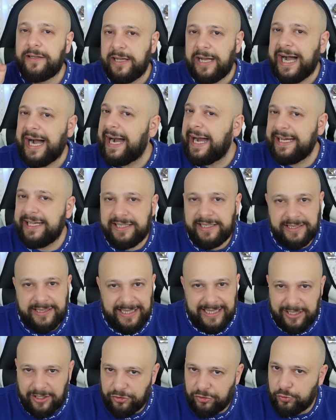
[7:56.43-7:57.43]
I
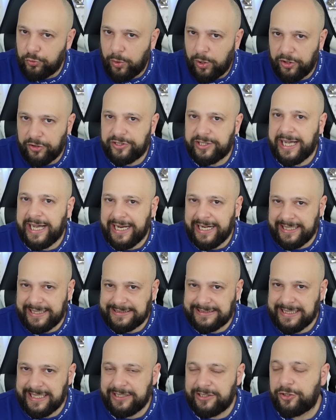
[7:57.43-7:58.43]
didn't want
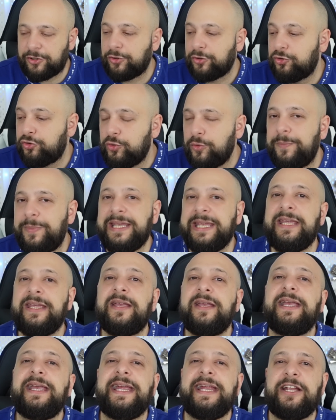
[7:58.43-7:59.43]
Alexandro to be
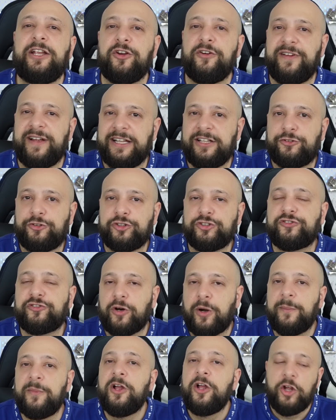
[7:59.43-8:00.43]
in Juventus
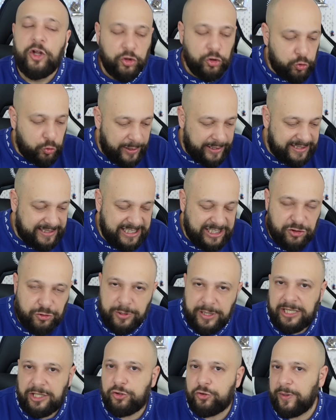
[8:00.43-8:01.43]
from
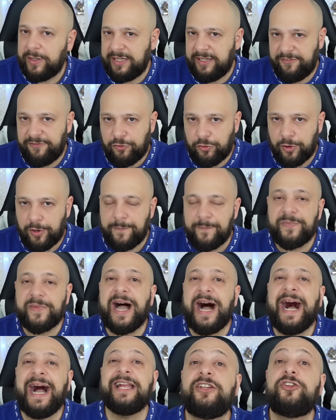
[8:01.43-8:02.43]
23-24.
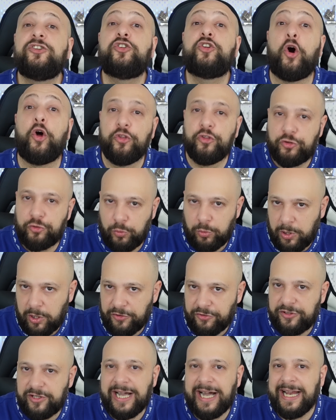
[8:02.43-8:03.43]
I don't
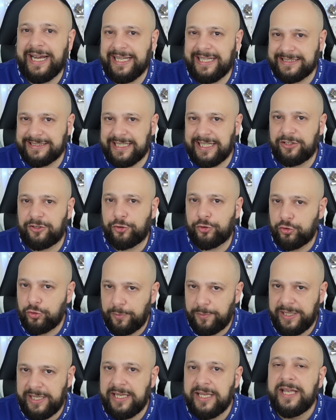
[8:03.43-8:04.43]
want Alexandro to
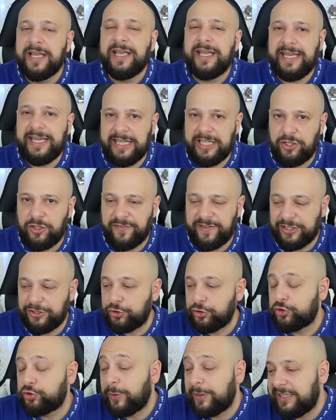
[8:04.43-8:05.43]
be in
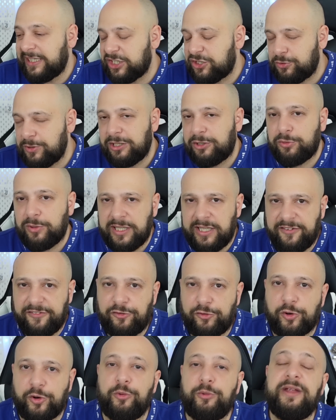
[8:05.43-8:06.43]
Juventus
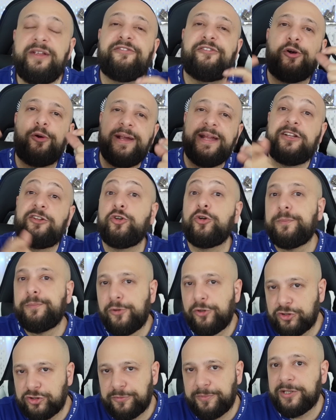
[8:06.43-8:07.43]
23-24. Referring to
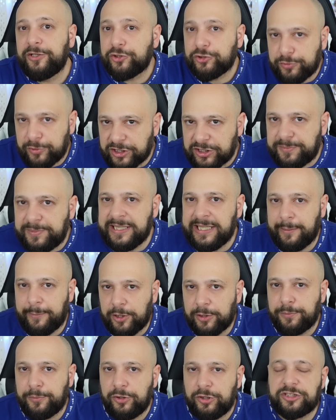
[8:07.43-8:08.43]
books, because we are speaking
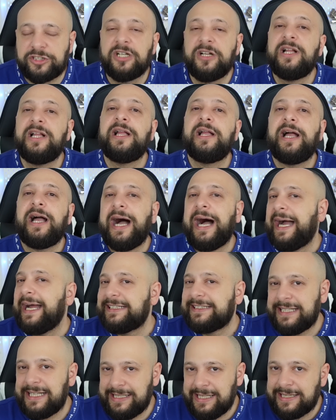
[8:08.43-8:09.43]
about books, I
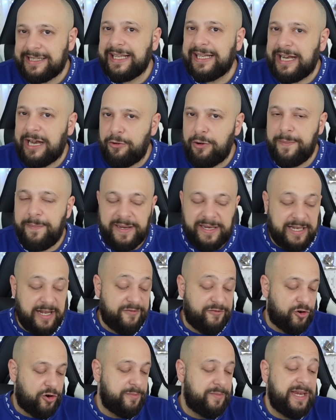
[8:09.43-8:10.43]
said it and I repeat it.
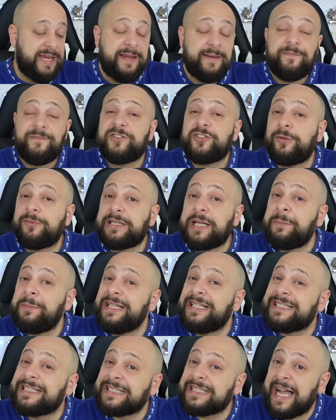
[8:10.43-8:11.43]
For me, sometimes
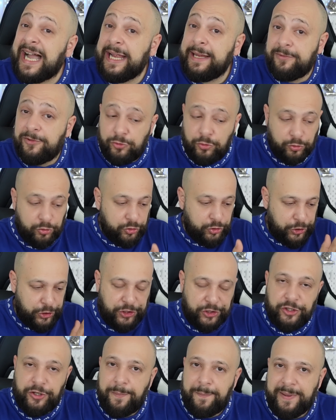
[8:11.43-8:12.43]
it's time to
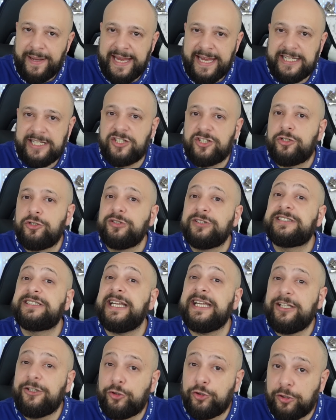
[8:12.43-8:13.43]
turn the page, to
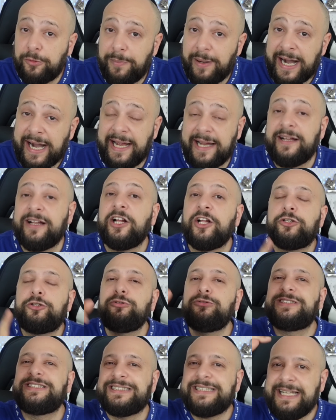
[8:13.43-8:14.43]
say goodbye, to
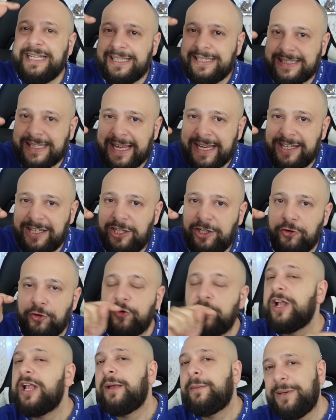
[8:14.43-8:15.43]
say thank you,
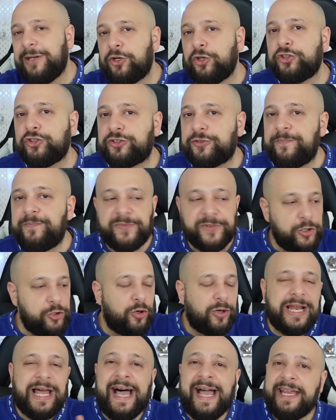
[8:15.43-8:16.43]
because you
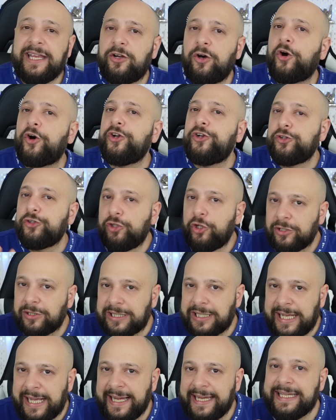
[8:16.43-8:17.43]
like or you don't
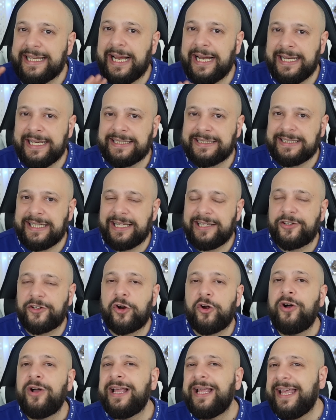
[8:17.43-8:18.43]
like
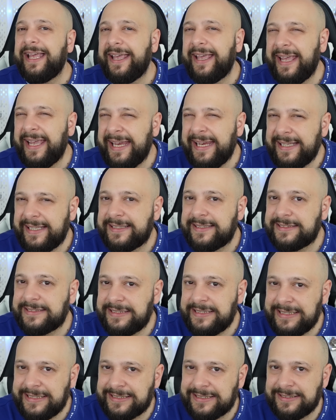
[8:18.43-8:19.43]
Alexandro. 8
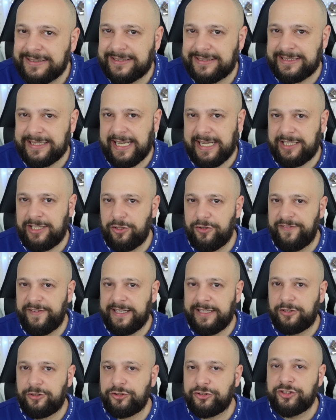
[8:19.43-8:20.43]
seasons at
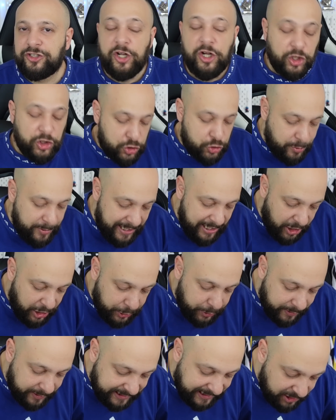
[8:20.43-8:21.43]
Juventus,
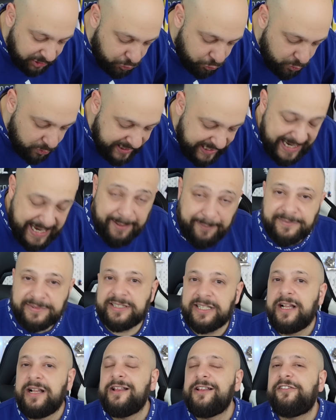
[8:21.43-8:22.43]
302 games,
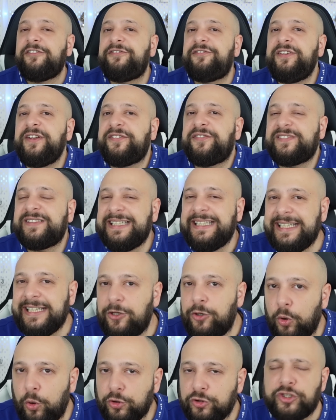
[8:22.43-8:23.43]
15
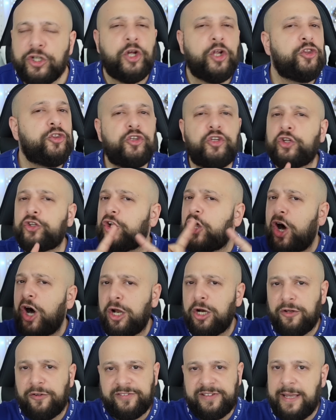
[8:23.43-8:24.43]
goals. Not
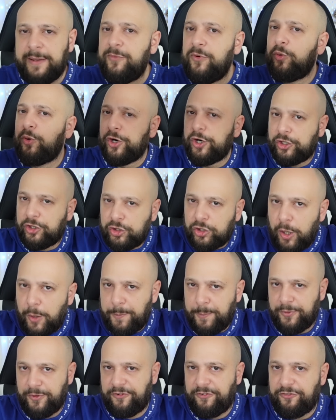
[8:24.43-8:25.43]
all of them were top
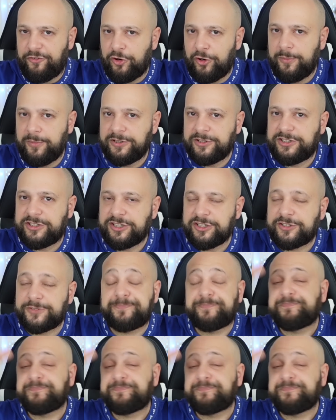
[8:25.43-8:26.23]
performances.